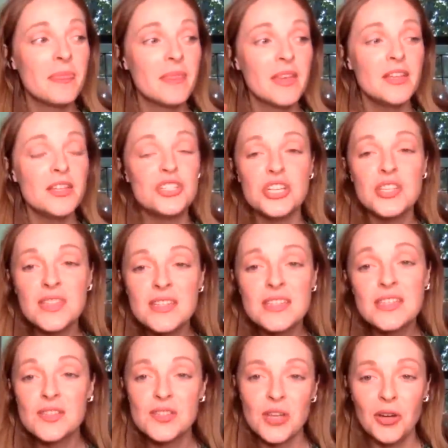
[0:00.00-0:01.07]
Jesus
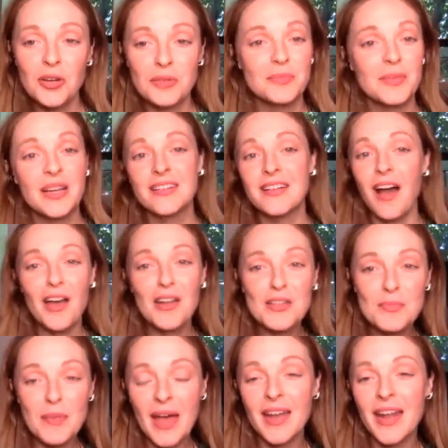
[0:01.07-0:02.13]
is dope. God is
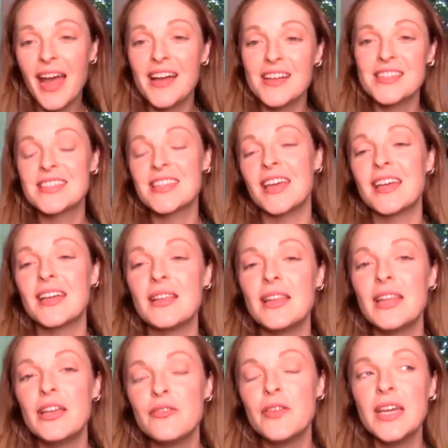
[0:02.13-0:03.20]
badass. Like,
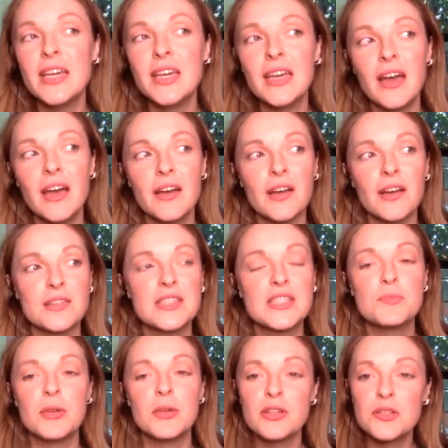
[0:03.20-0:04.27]
living a
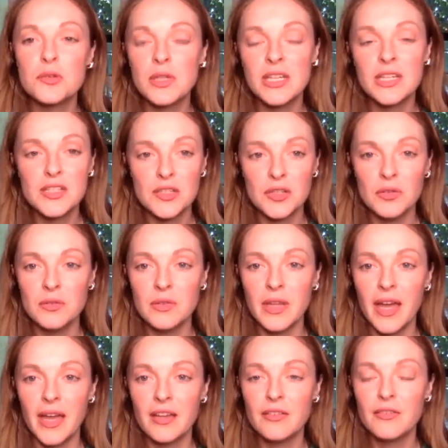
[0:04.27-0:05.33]
spiritually attuned
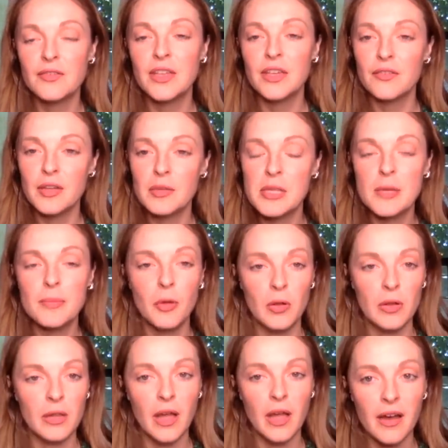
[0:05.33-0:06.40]
life, giving
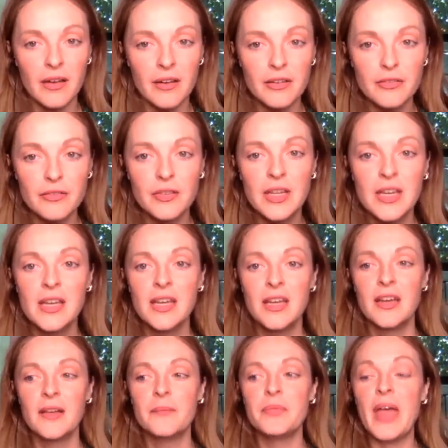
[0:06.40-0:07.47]
people love,
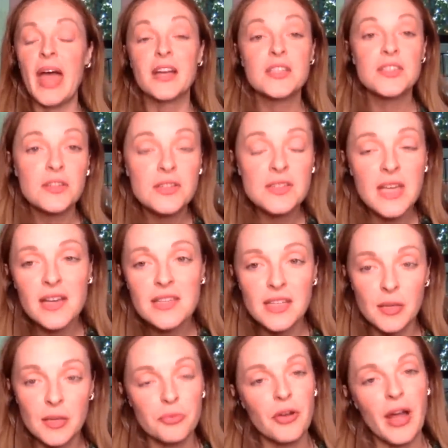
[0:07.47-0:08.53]
exercising
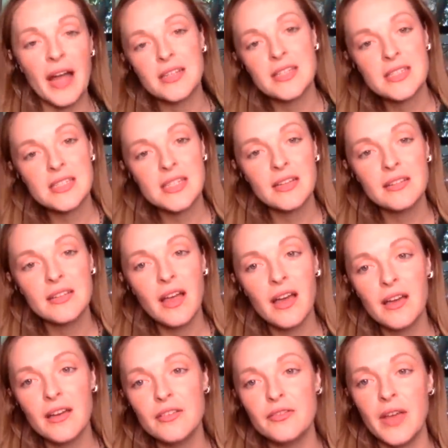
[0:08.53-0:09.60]
and practicing
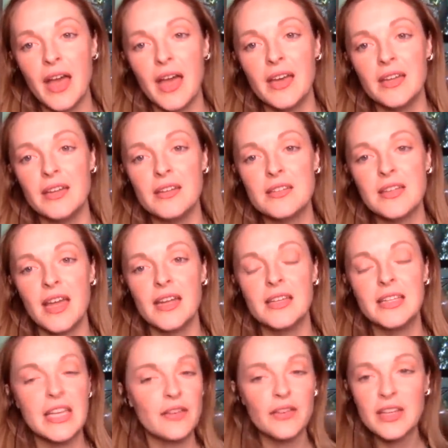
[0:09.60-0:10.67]
love and
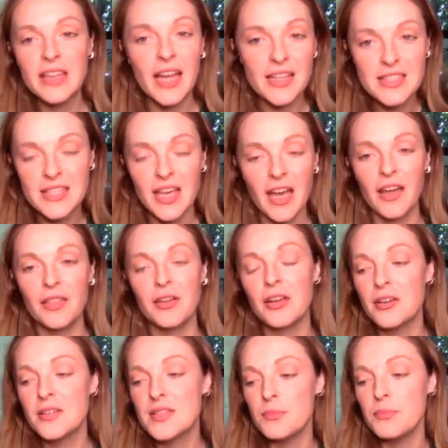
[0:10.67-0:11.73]
giving that to
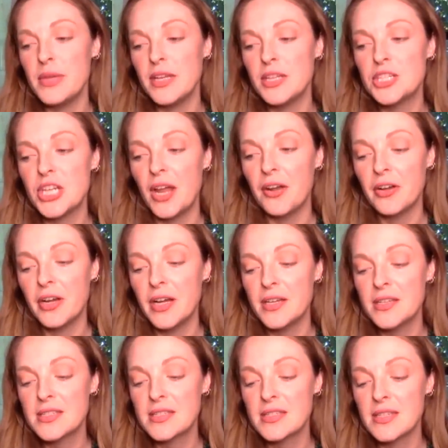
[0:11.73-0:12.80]
others and being
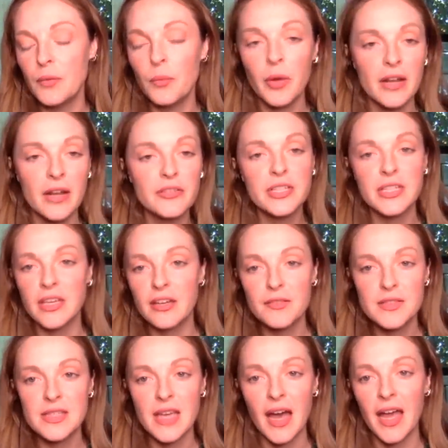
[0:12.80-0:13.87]
generous in whatever
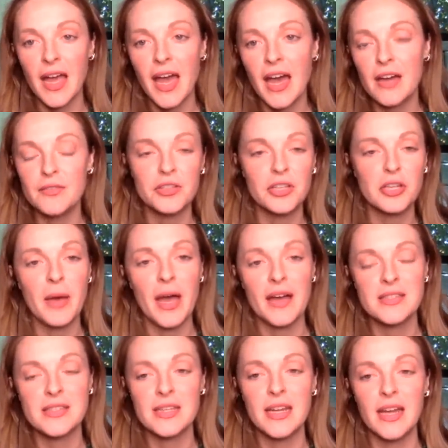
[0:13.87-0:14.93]
gifts I have or
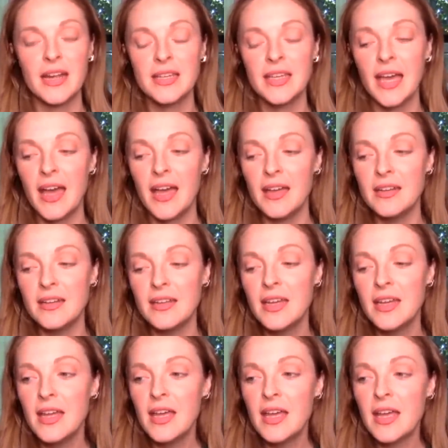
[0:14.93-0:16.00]
capacity I can
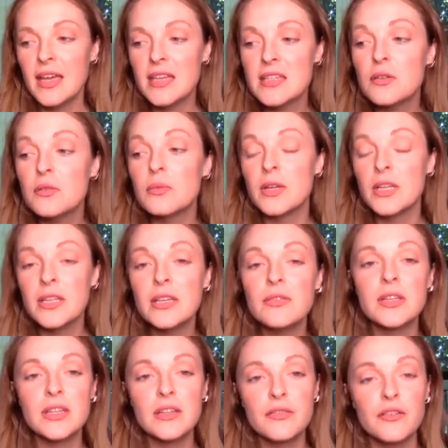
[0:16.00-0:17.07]
is a really,
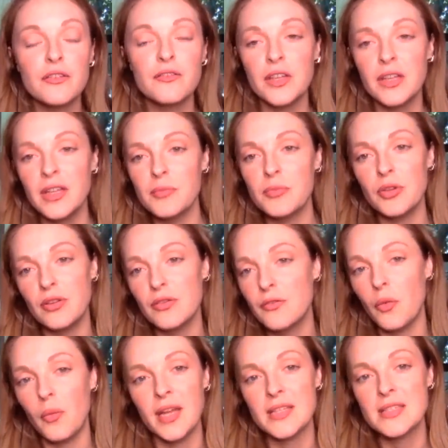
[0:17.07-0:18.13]
really fulfilling,
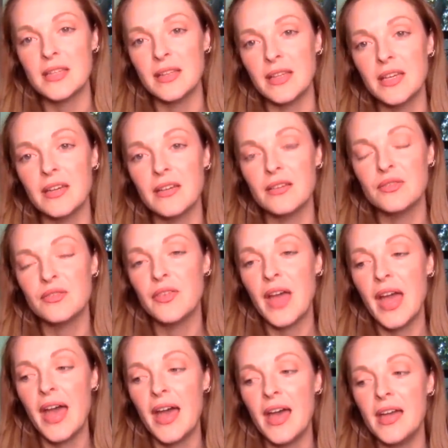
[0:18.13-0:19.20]
beautiful way to live.
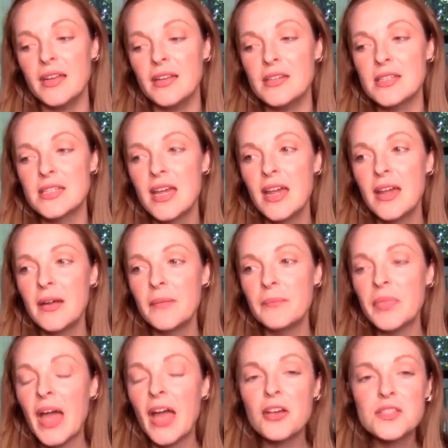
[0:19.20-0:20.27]
Mm-hmm. And
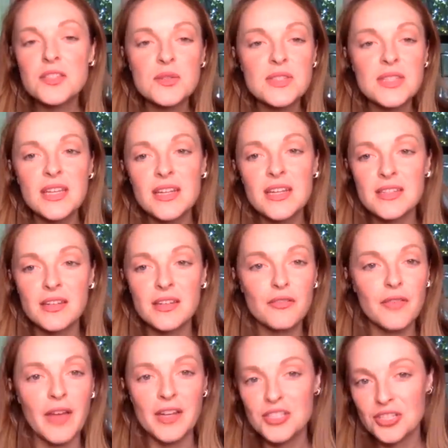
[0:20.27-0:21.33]
I also see it as an
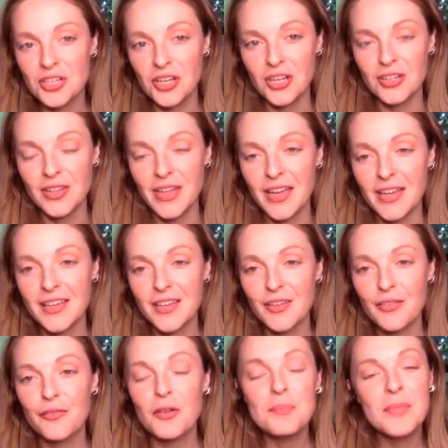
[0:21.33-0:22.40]
adventure. Like,
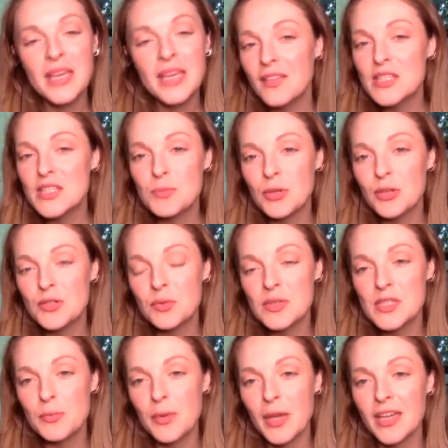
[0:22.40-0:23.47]
for me in the spiritual
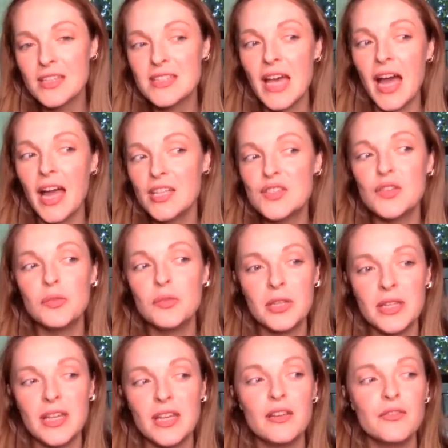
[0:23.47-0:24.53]
space, I do
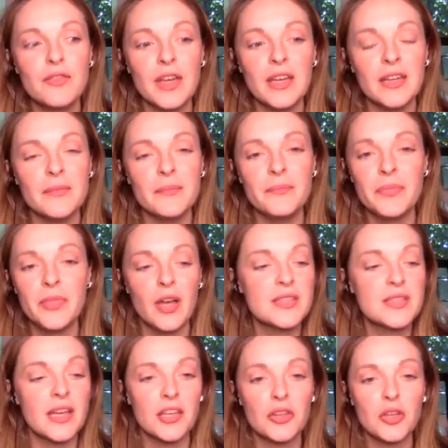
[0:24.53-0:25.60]
believe in, a
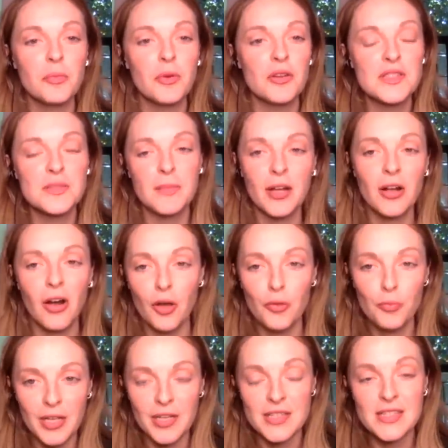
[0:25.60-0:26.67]
secular person might call
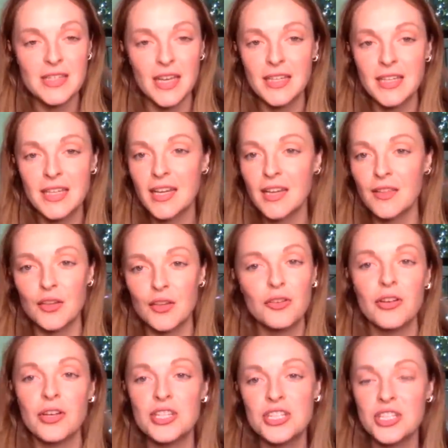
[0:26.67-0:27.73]
it being a psychic. The
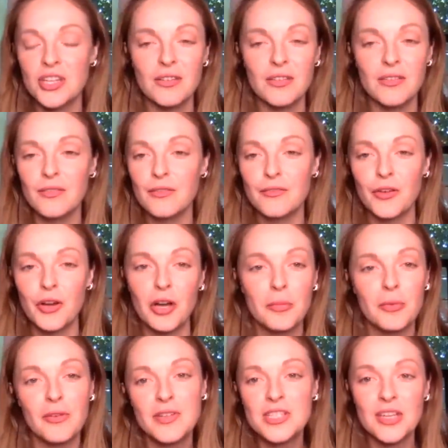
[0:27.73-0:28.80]
Christian
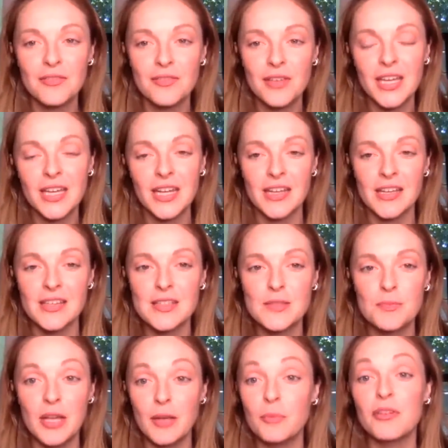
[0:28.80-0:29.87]
verbiage of it is
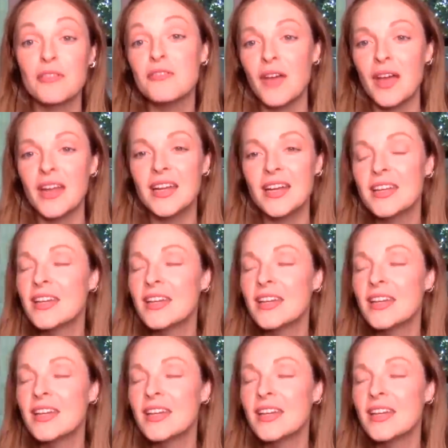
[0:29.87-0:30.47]
being prophetic.